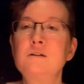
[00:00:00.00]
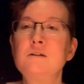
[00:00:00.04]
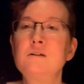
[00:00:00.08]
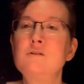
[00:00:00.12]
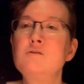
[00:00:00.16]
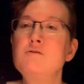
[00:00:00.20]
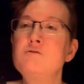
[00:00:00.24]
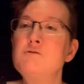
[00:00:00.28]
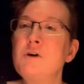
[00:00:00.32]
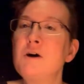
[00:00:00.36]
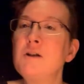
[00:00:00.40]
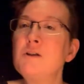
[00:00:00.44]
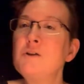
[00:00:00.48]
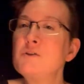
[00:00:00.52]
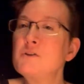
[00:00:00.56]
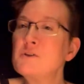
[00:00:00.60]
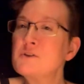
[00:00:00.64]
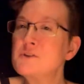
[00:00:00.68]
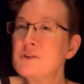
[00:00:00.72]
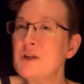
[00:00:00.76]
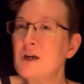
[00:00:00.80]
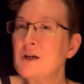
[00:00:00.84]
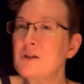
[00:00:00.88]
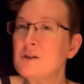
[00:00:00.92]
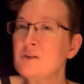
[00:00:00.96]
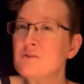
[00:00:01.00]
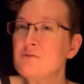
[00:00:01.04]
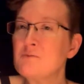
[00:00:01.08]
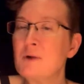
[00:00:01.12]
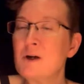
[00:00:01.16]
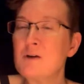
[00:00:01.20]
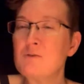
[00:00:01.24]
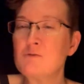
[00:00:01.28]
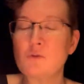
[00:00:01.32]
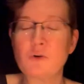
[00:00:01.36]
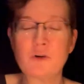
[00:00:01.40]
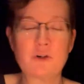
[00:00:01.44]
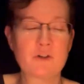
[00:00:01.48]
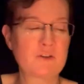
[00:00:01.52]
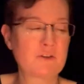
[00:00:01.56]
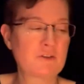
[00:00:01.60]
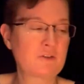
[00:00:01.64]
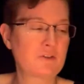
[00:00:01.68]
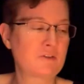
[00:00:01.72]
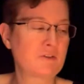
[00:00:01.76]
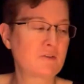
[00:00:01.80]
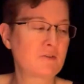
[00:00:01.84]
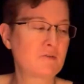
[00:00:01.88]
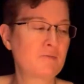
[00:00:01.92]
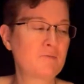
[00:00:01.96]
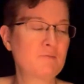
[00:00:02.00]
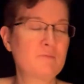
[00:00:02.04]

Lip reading: Follow the sound of my voice.